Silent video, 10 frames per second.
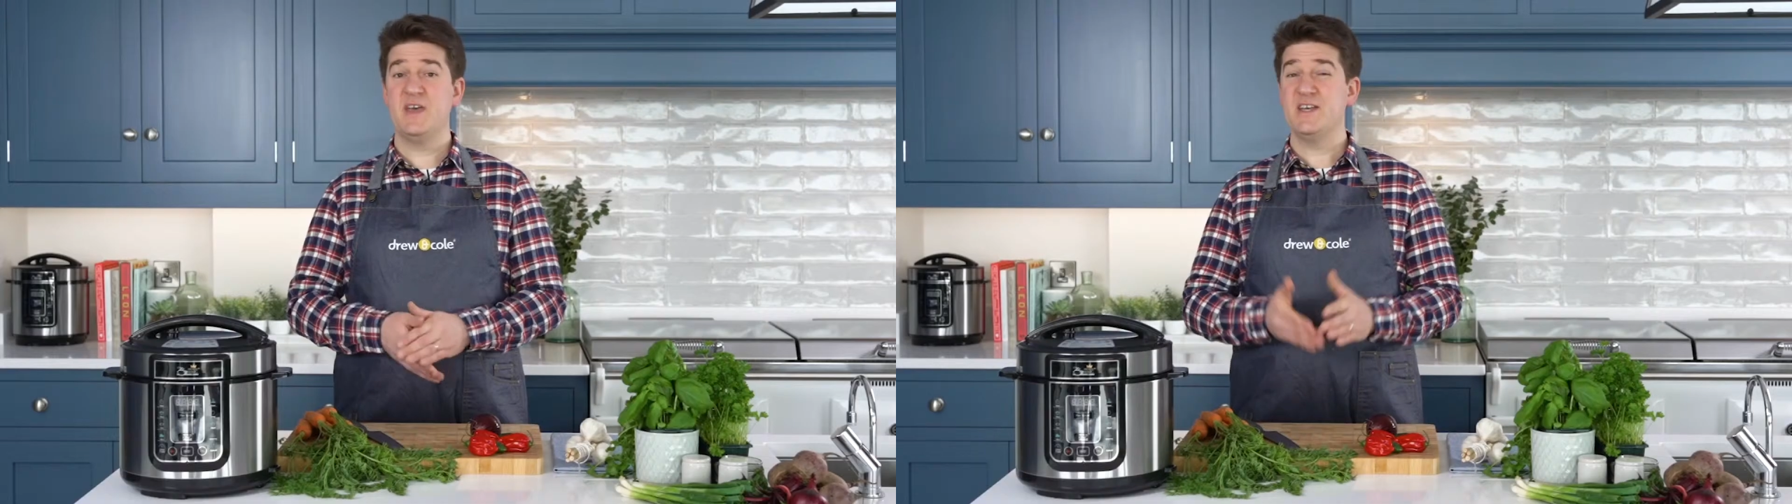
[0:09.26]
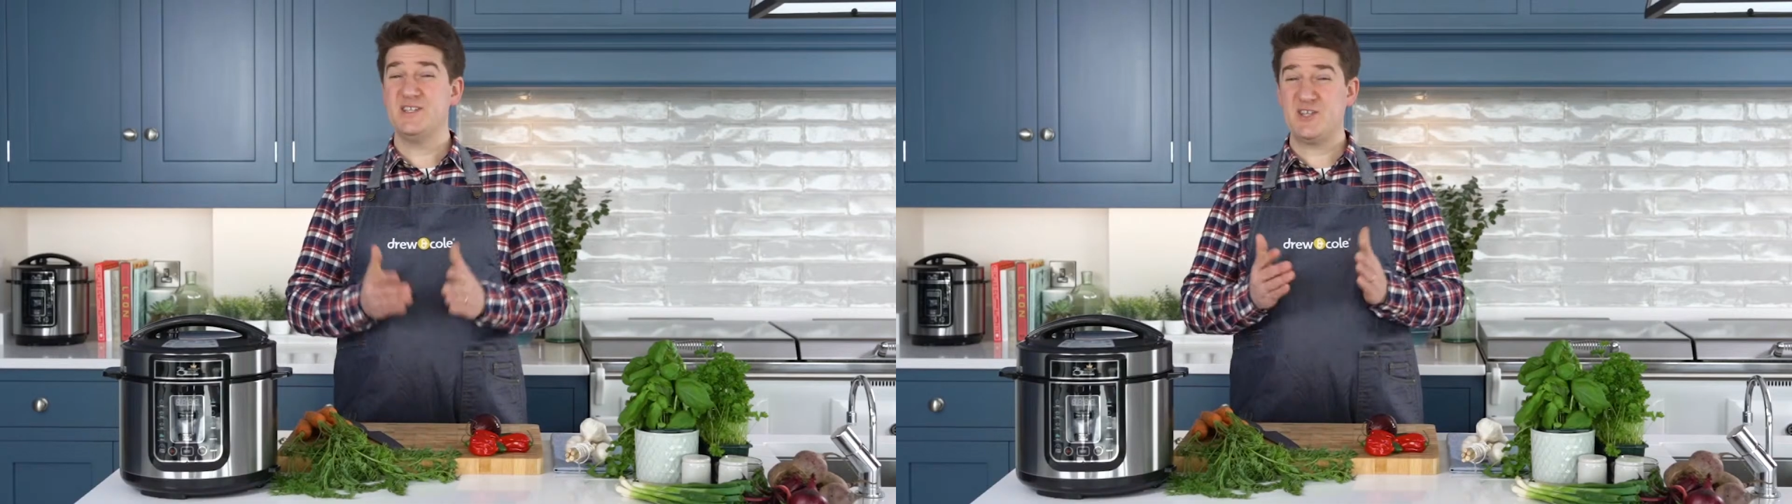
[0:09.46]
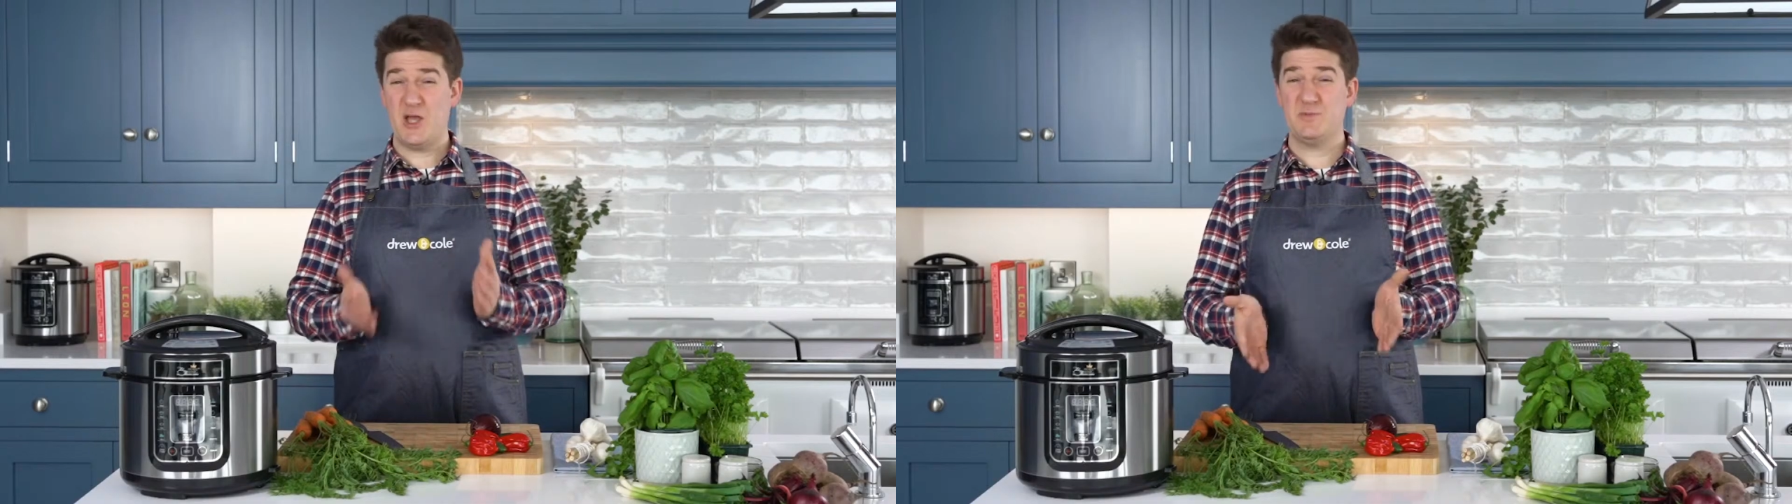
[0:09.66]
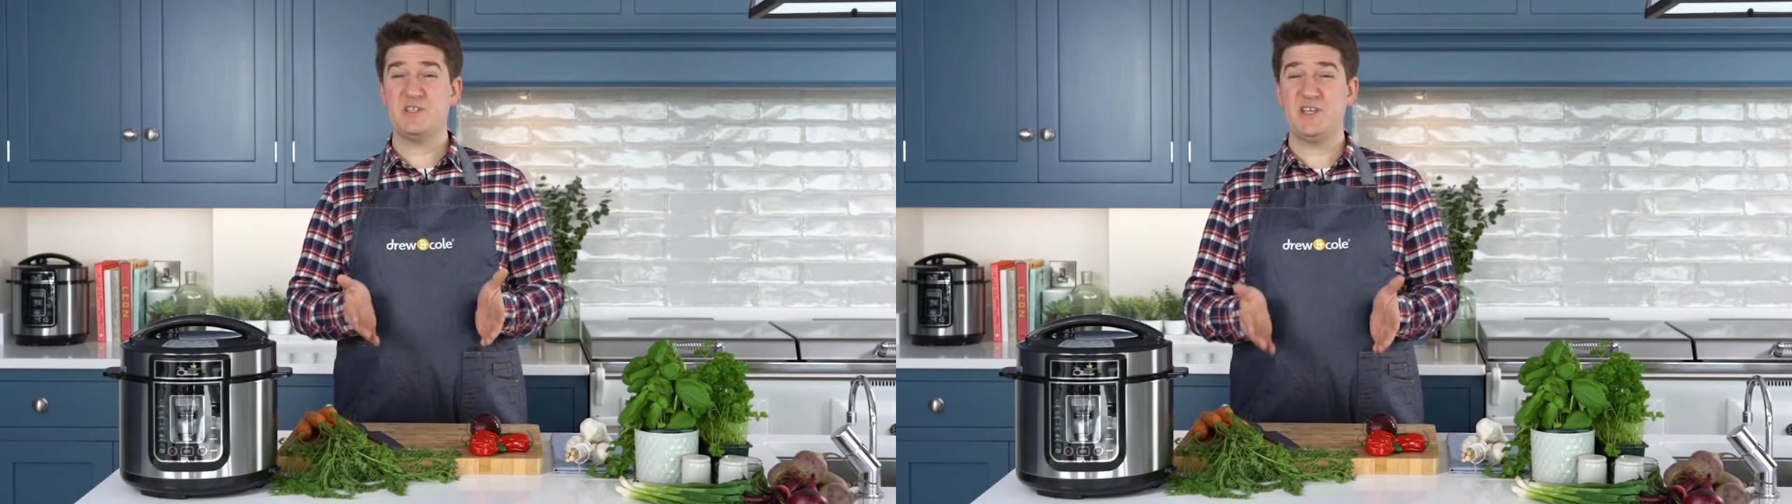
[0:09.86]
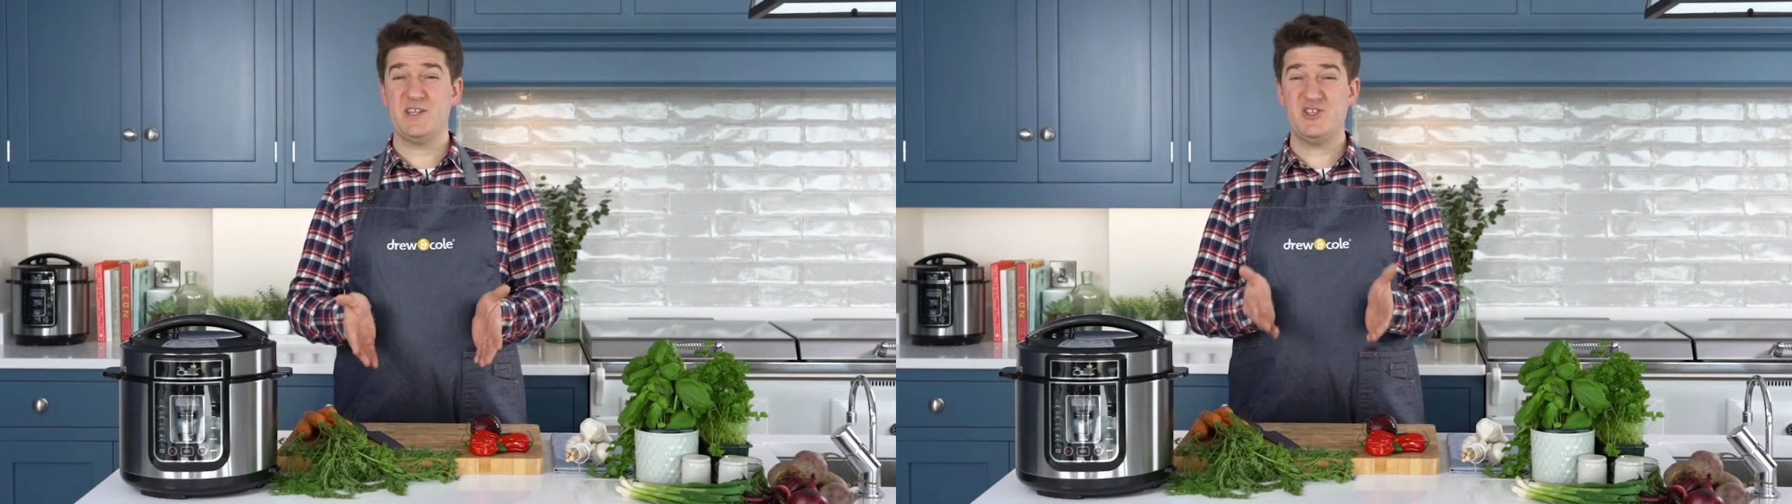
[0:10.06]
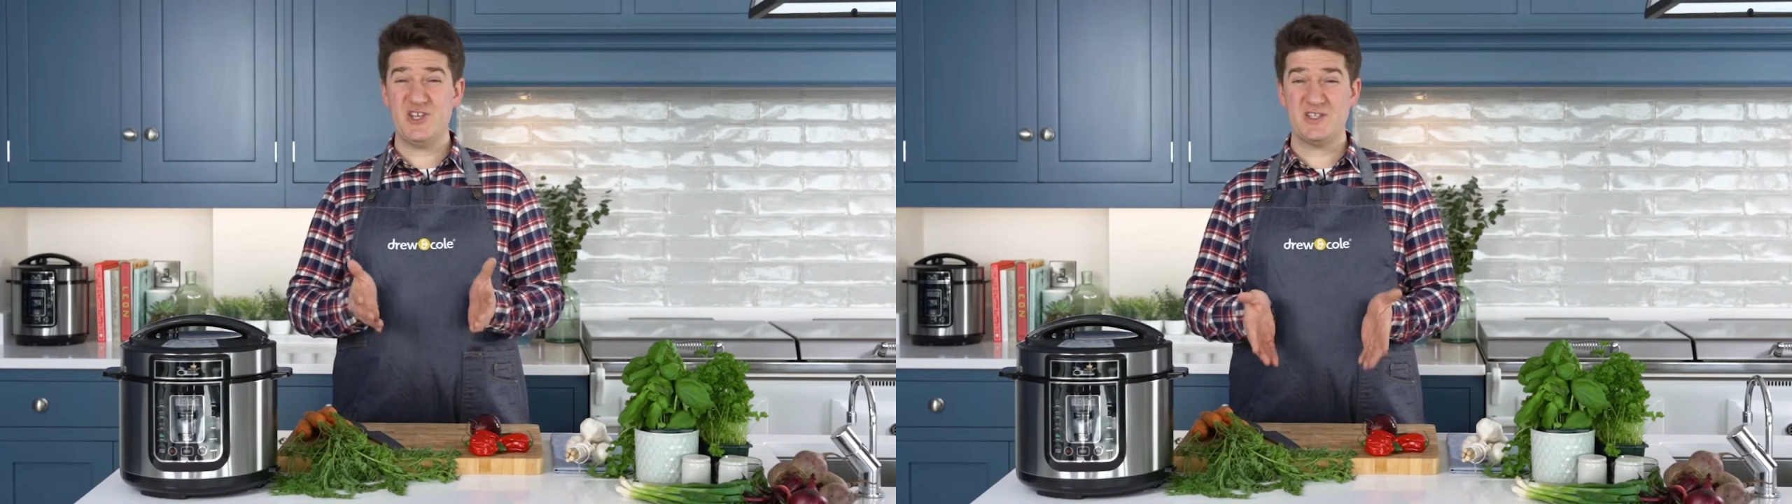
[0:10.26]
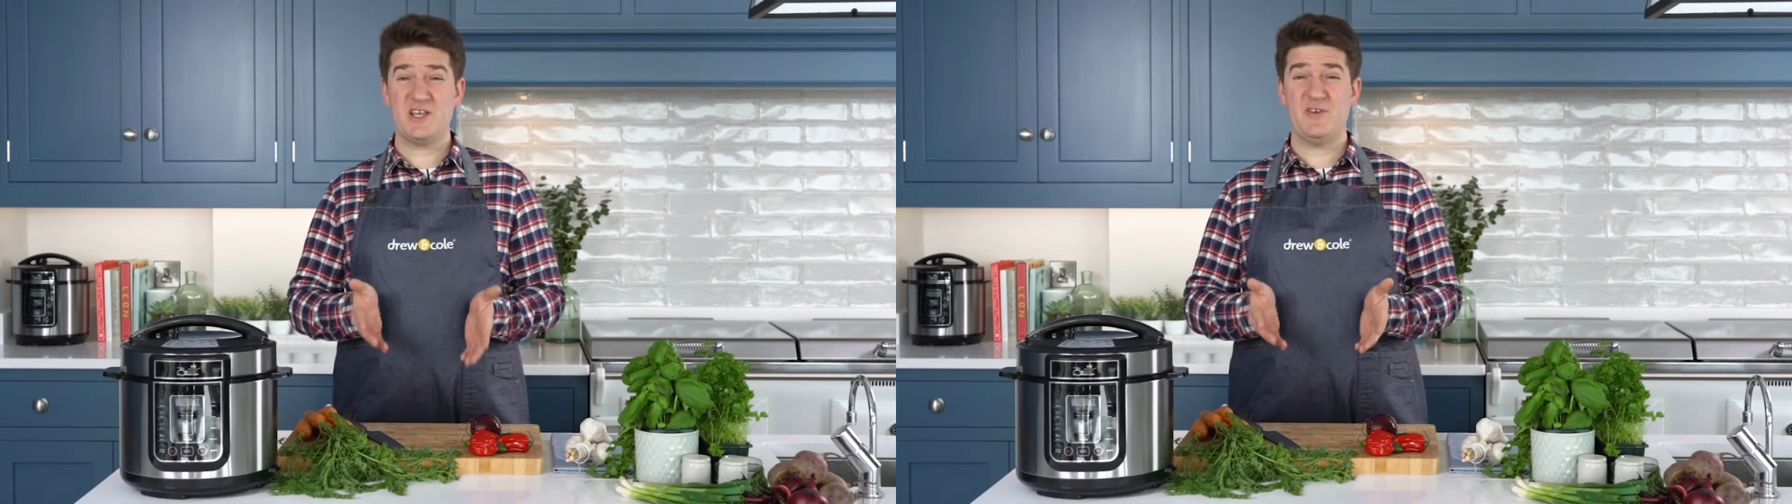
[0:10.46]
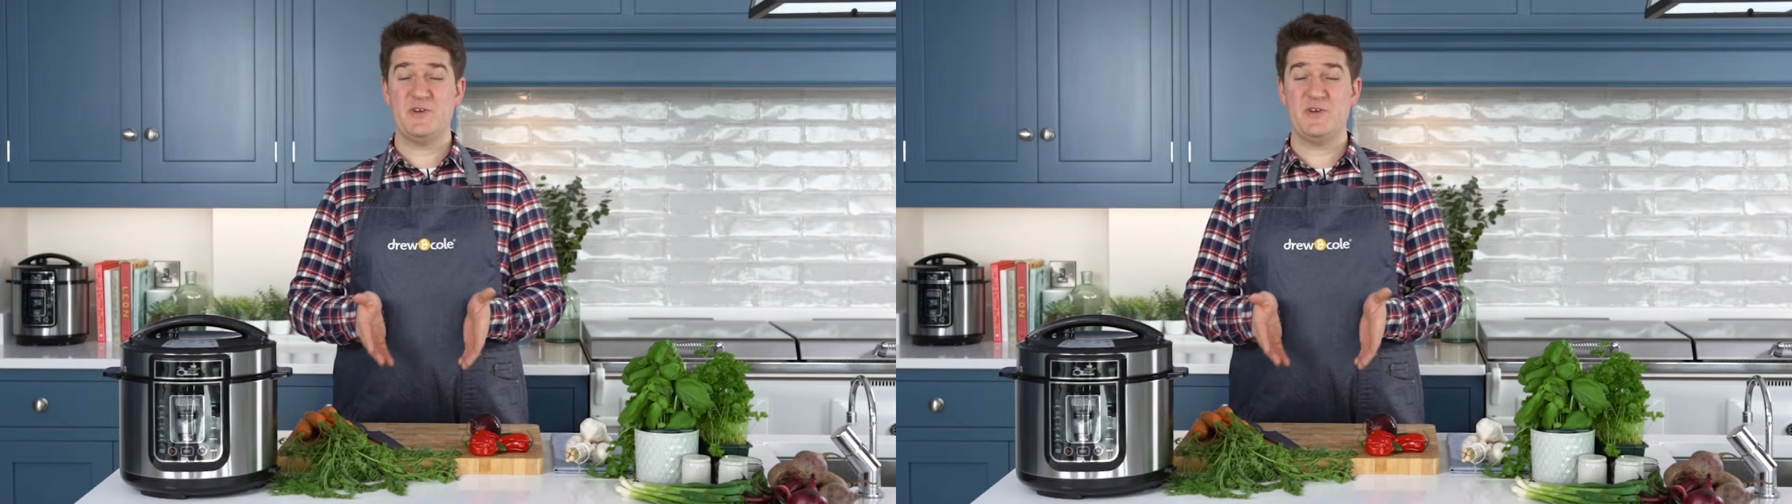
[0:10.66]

It's time to see just how